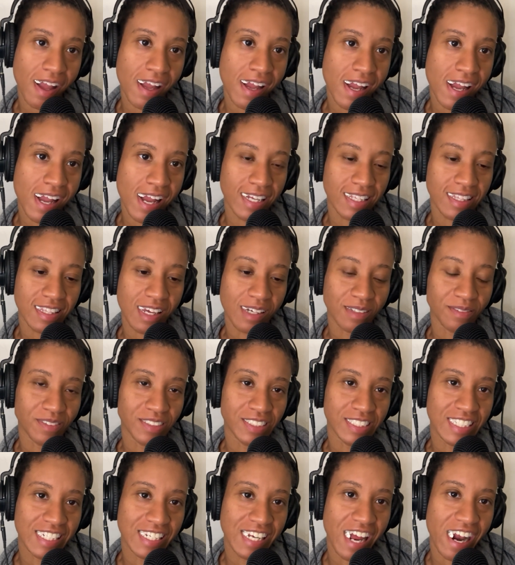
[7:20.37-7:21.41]
at that
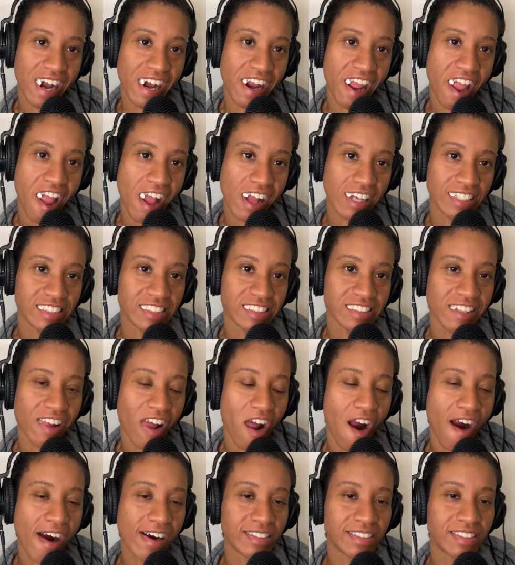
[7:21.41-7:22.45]
one that I did.
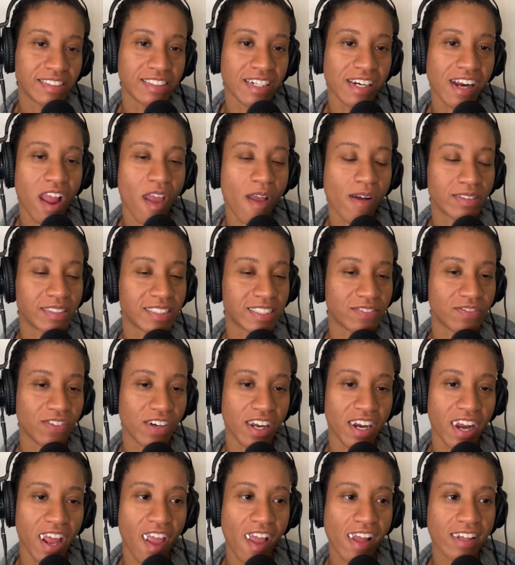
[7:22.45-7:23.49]
It was
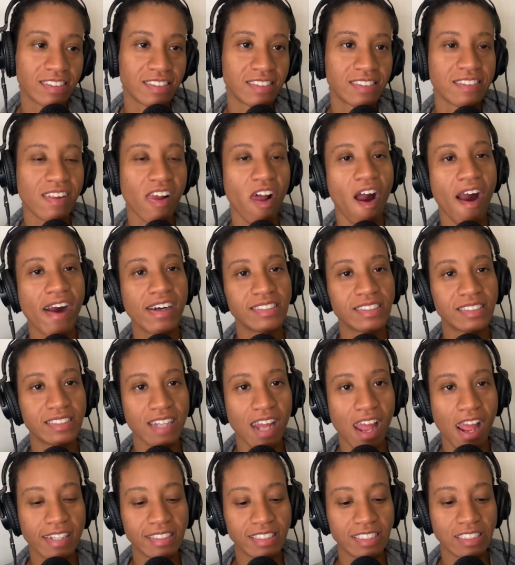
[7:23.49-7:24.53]
funny.
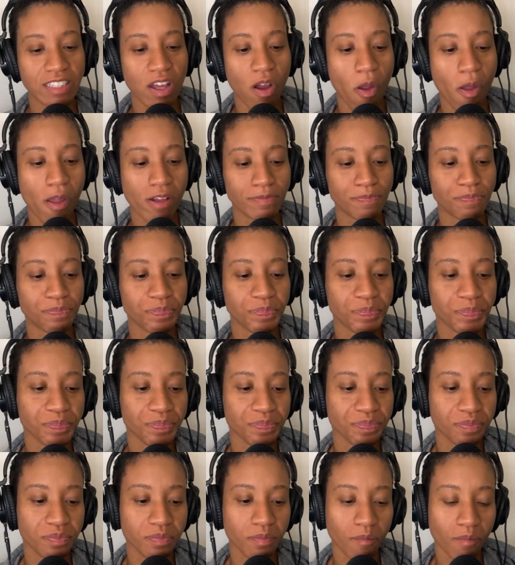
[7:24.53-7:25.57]
So
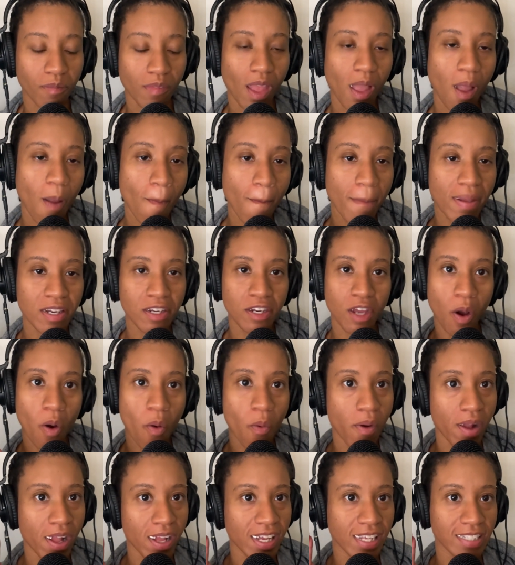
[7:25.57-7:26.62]
but
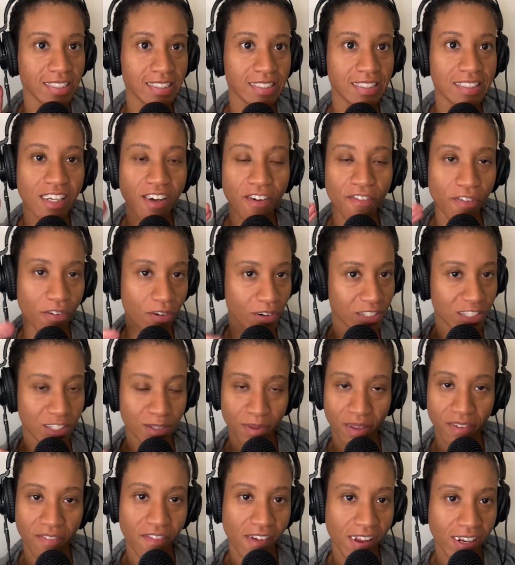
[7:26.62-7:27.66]
don't look for it to
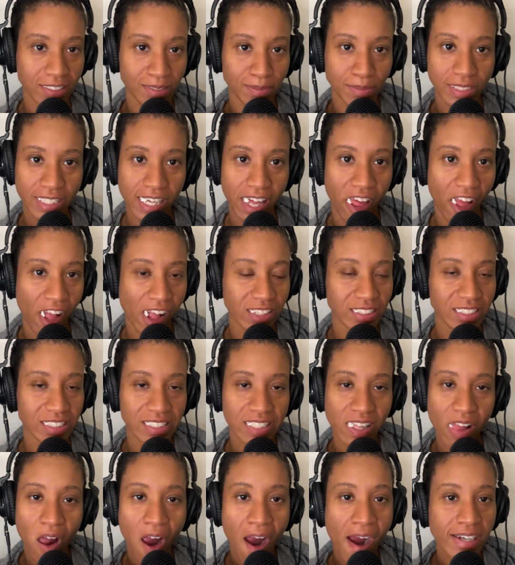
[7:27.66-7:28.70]
be funny
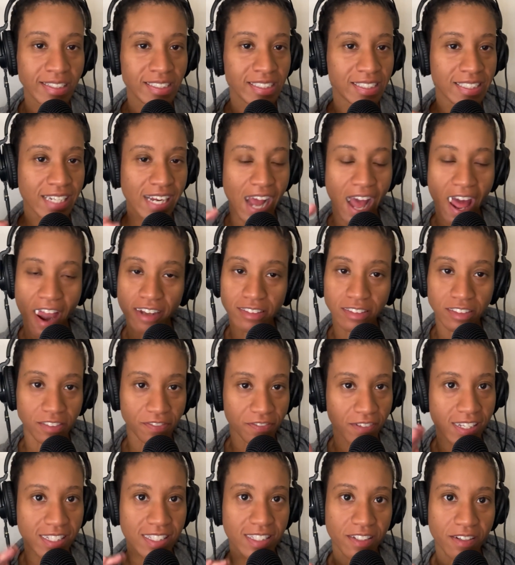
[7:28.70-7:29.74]
because I don't know
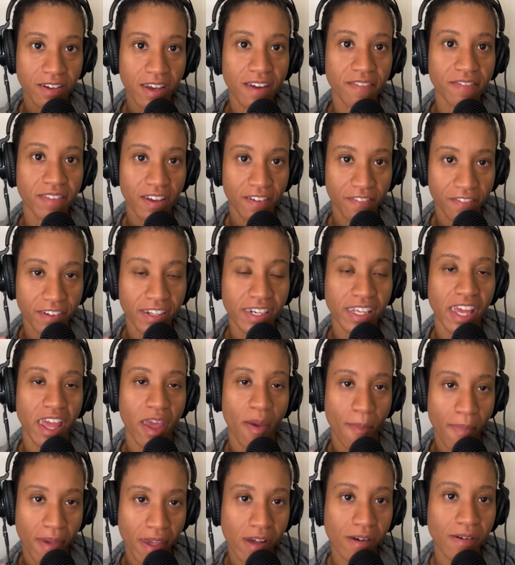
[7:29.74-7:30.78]
if I still have that funny
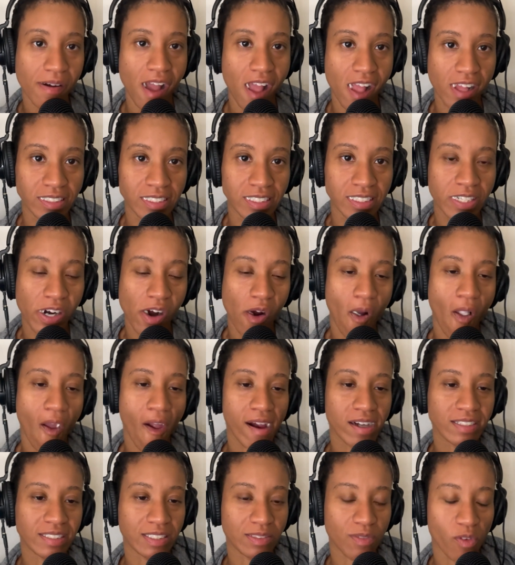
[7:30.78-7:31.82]
in me, okay?
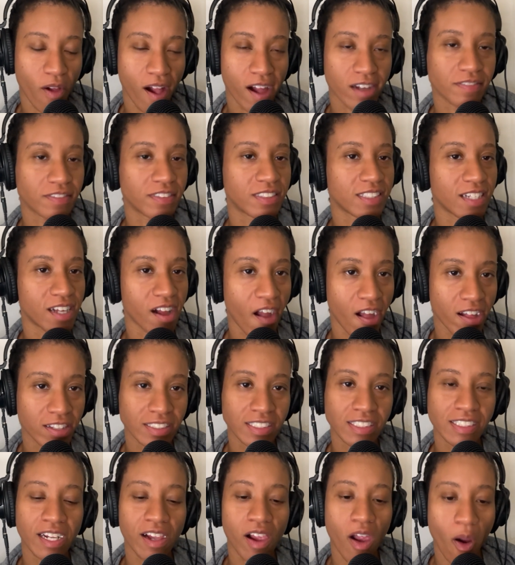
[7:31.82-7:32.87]
We'll have to
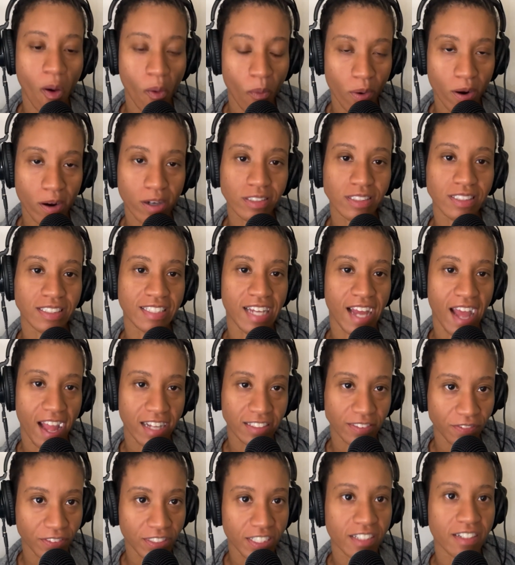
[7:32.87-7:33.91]
work on that
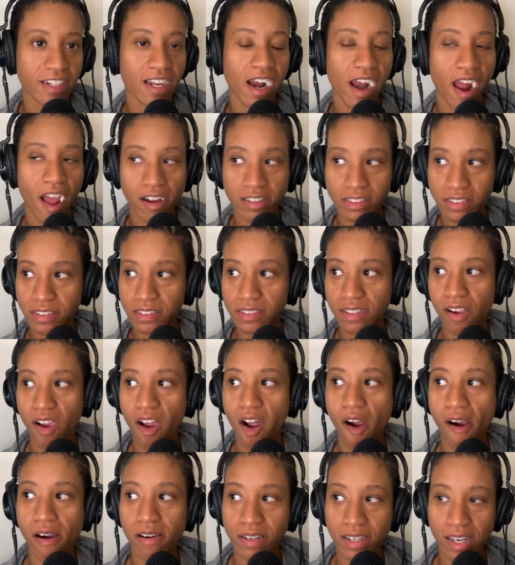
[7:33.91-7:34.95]
and figure that out.
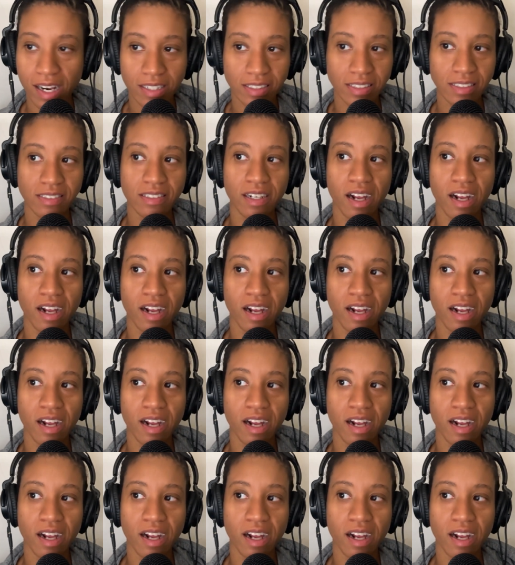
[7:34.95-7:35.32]
Okay.